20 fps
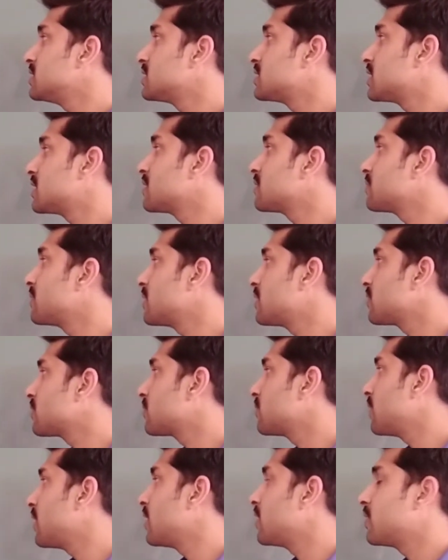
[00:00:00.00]
is nothing but
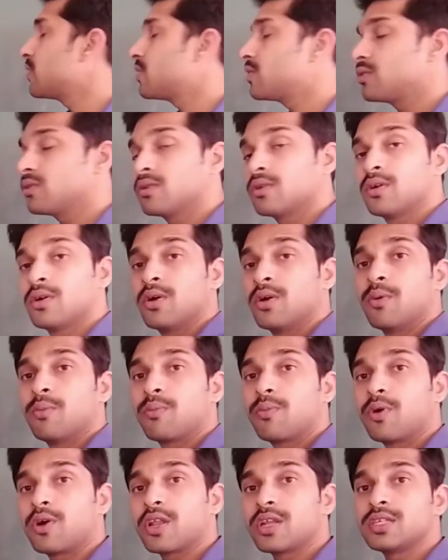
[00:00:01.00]
equivalent to
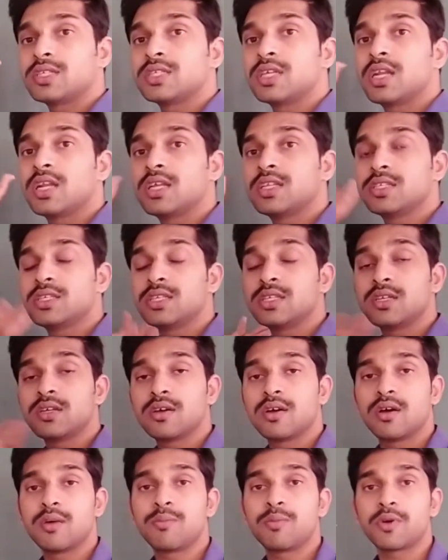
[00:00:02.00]
potential
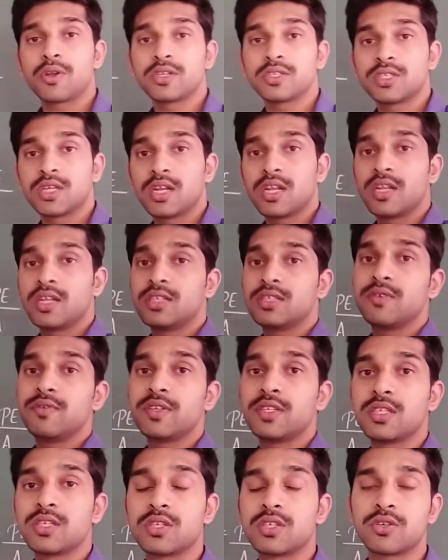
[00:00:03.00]
energy
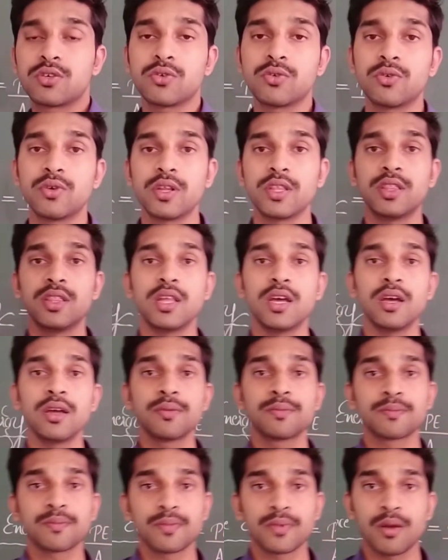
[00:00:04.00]
which is stored in the
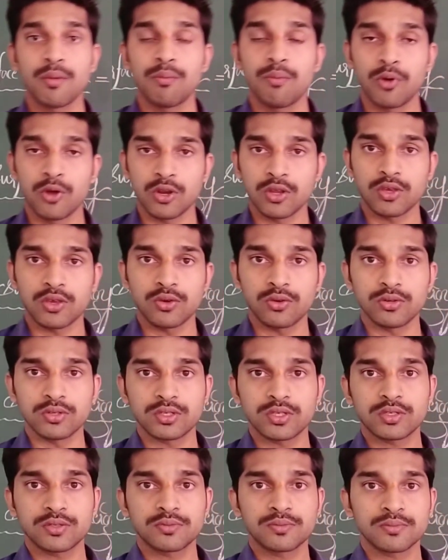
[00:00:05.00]

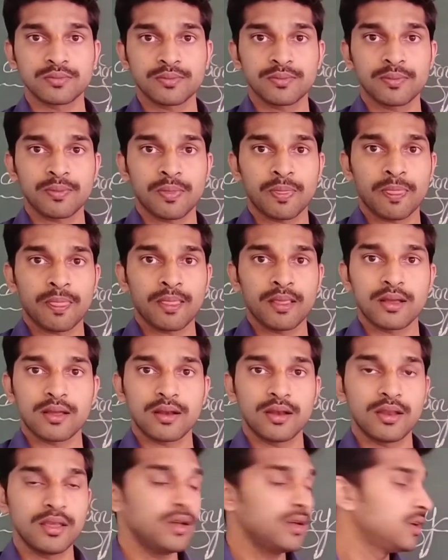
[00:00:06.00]
molecules.
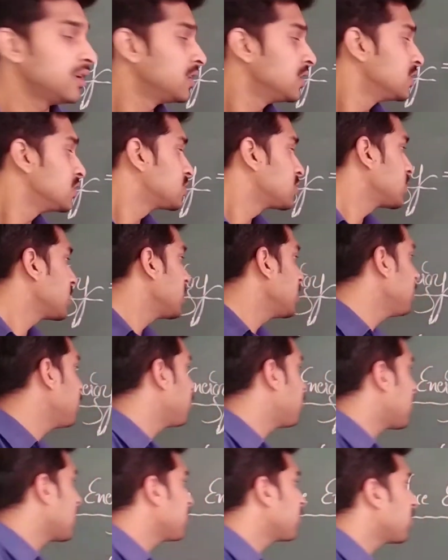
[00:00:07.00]
Clear? So
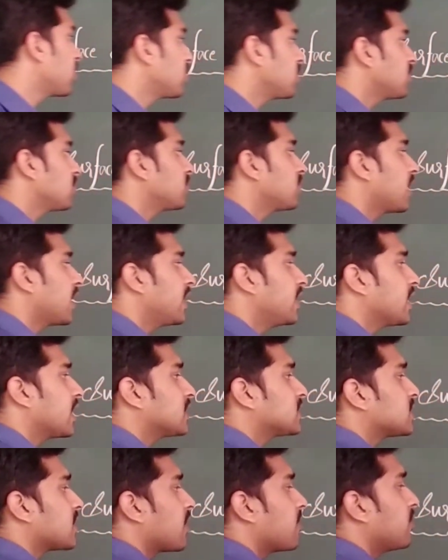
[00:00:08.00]
if I want to write
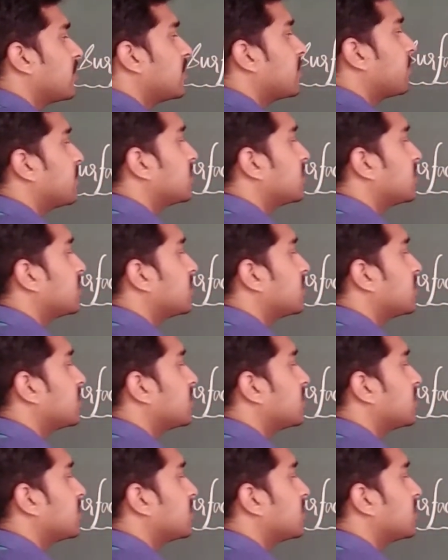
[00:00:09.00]
SI unit